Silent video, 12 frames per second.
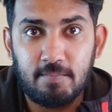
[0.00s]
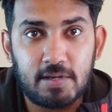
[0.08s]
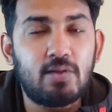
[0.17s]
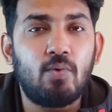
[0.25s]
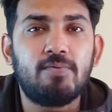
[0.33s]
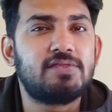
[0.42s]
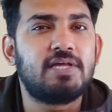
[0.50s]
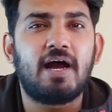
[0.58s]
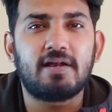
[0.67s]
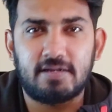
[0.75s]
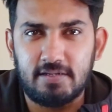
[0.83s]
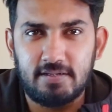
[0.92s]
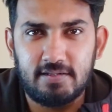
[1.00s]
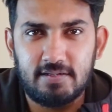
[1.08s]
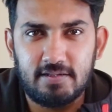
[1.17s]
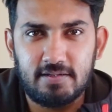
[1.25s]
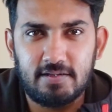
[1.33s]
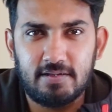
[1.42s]
But go with that.
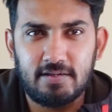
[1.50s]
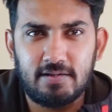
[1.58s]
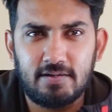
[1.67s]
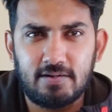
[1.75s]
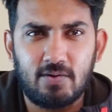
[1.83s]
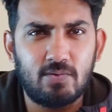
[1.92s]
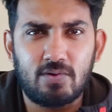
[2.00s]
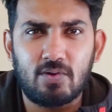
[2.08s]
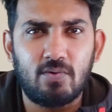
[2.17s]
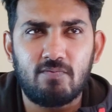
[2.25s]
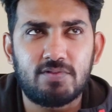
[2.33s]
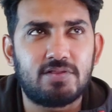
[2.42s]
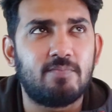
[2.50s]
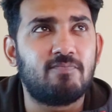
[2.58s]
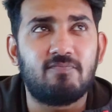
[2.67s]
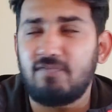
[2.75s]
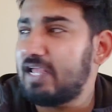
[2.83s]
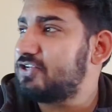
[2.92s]
Don't go with
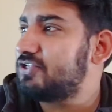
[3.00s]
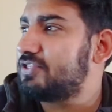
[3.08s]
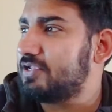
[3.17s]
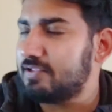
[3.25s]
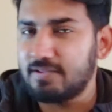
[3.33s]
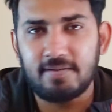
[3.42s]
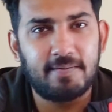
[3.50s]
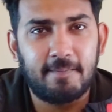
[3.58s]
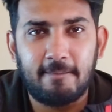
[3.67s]
some flashy thing.